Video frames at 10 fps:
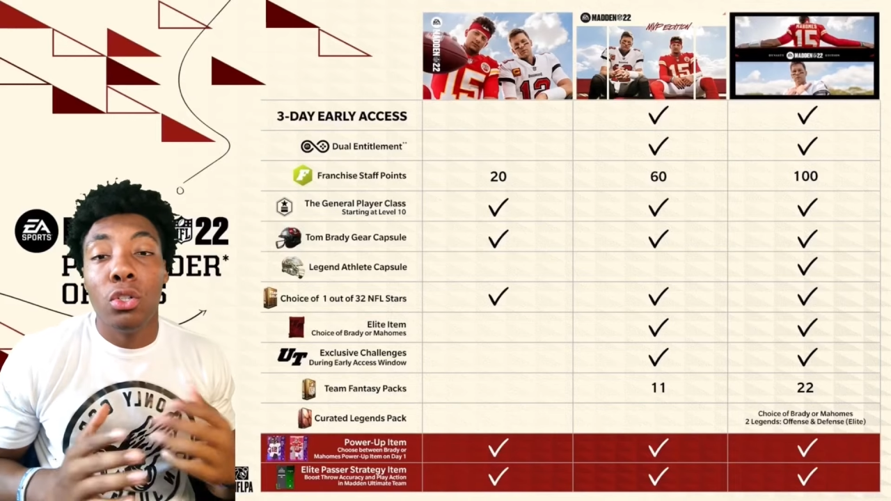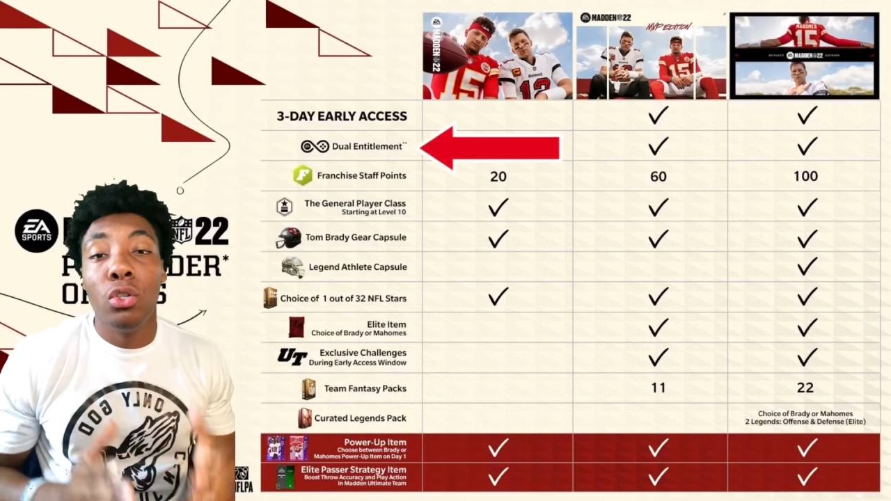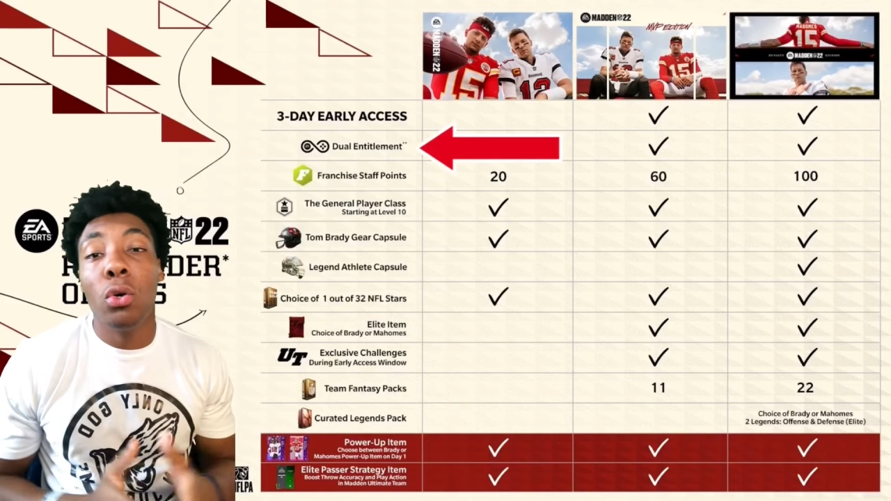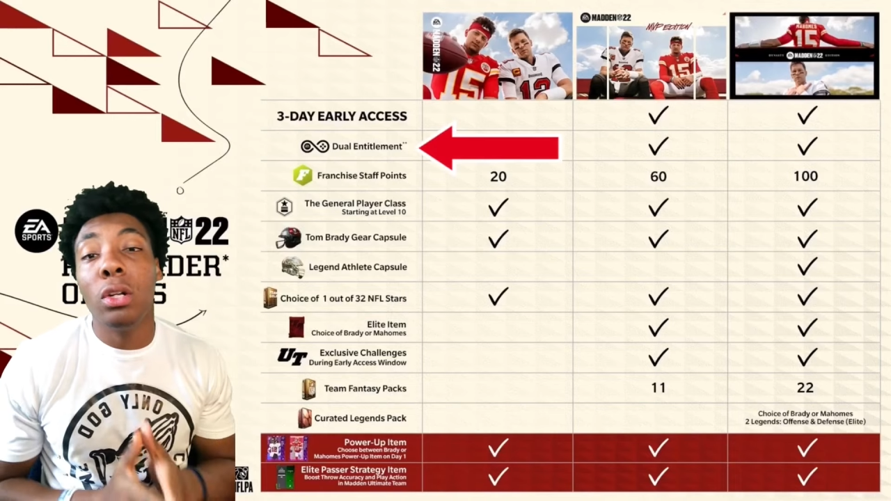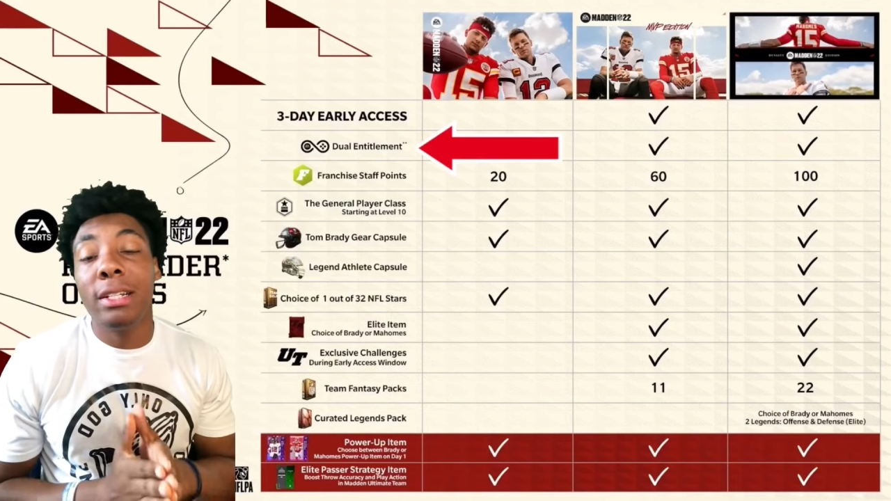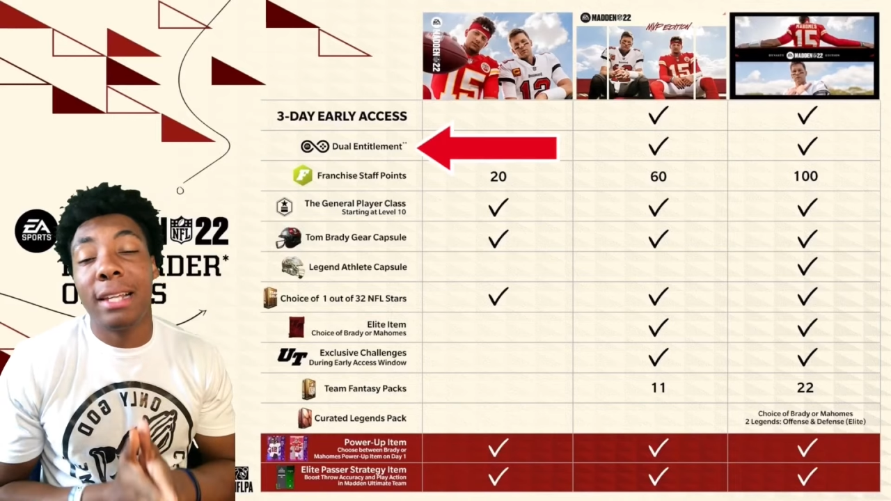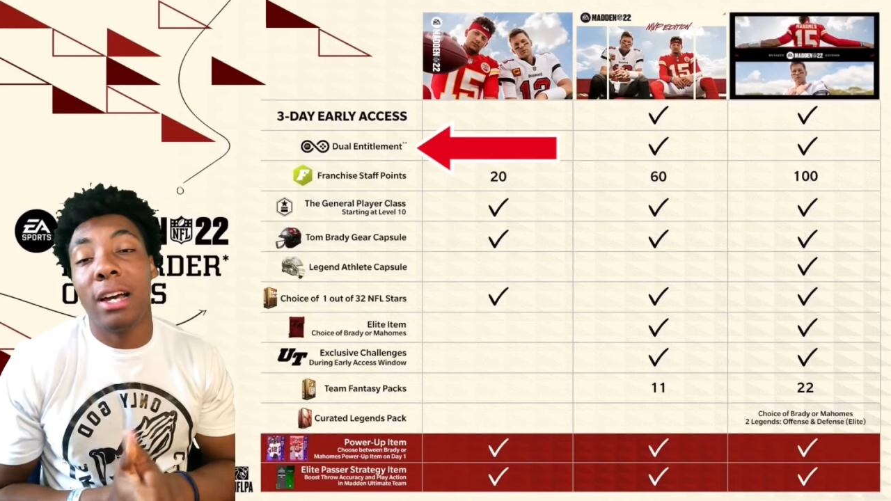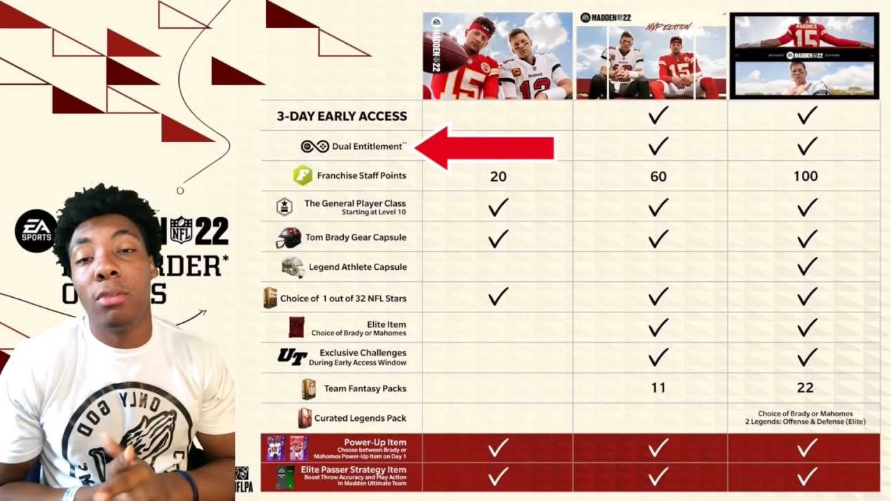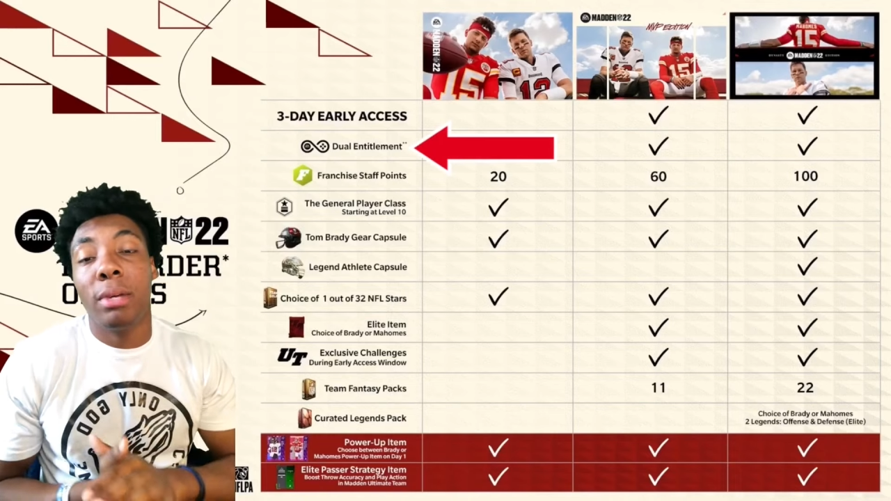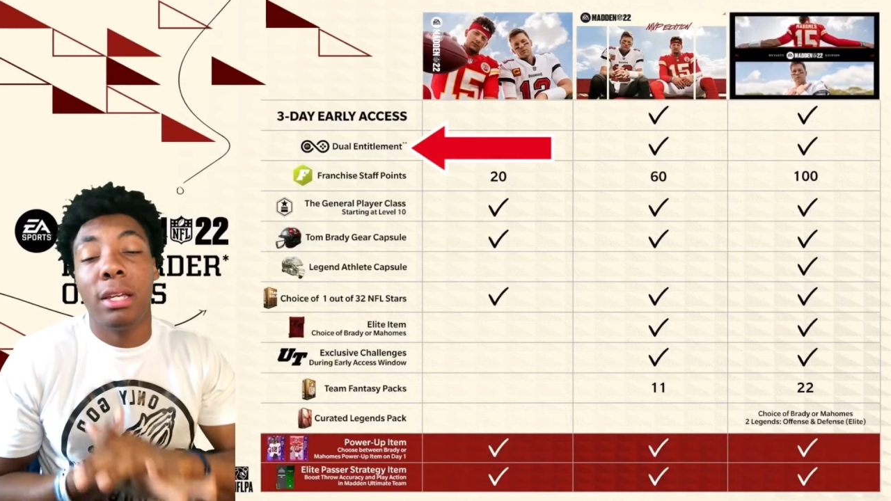Dual
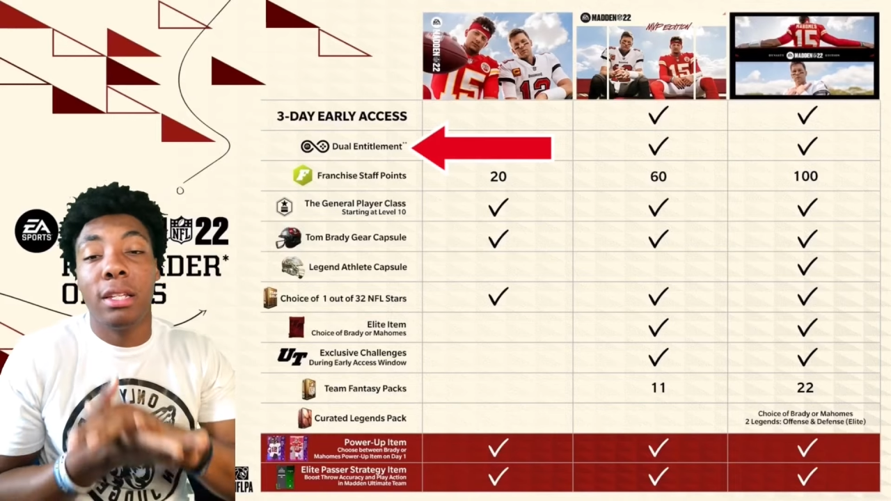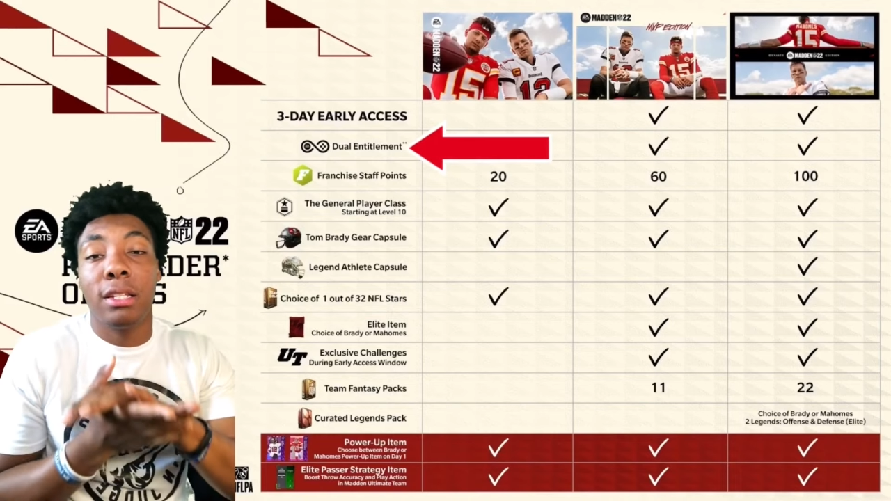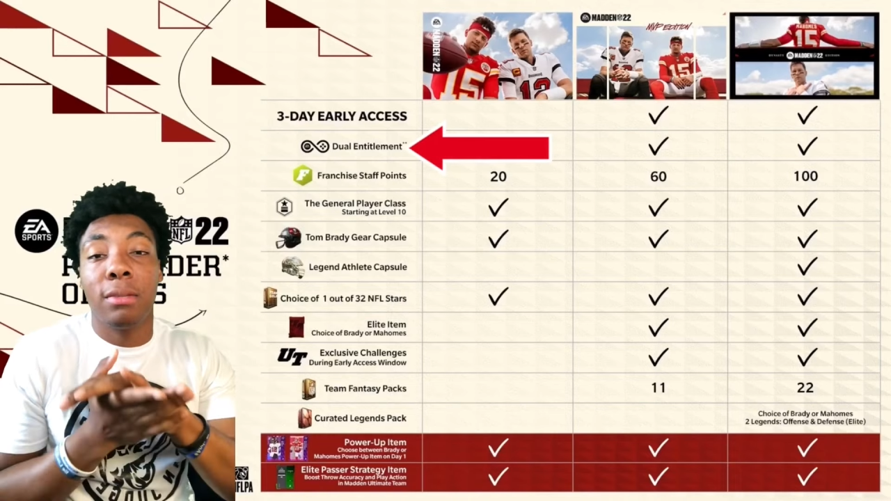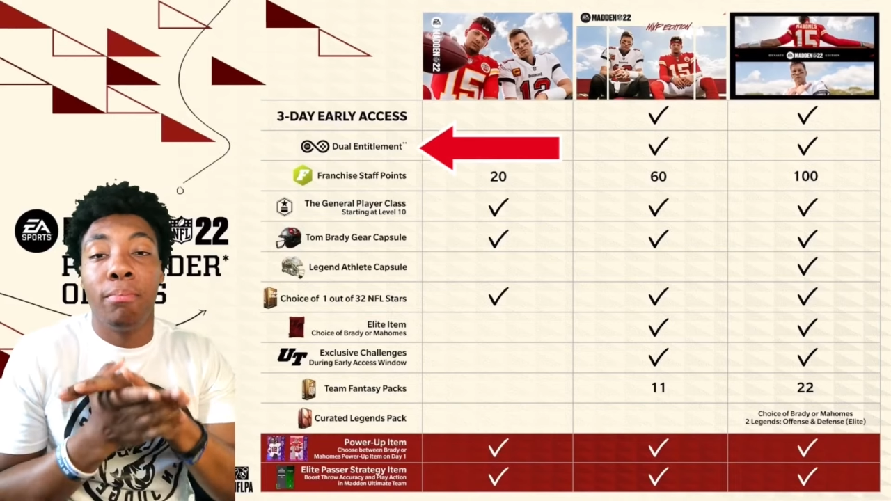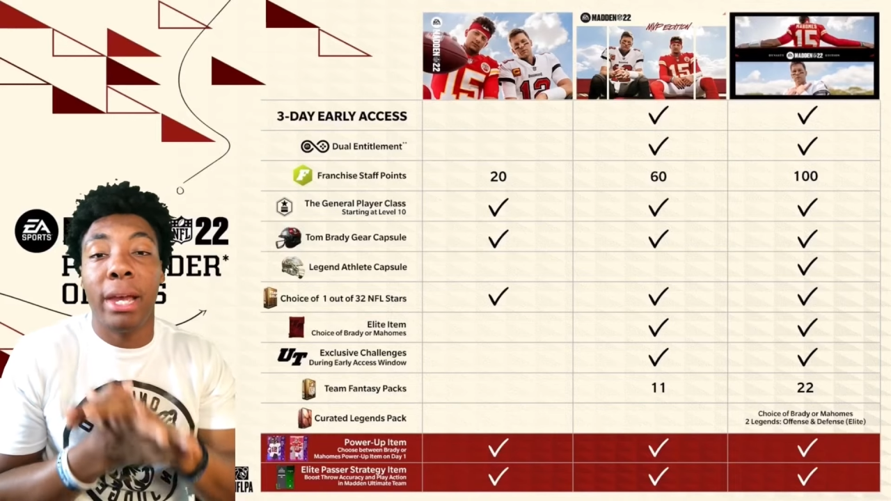entitlement is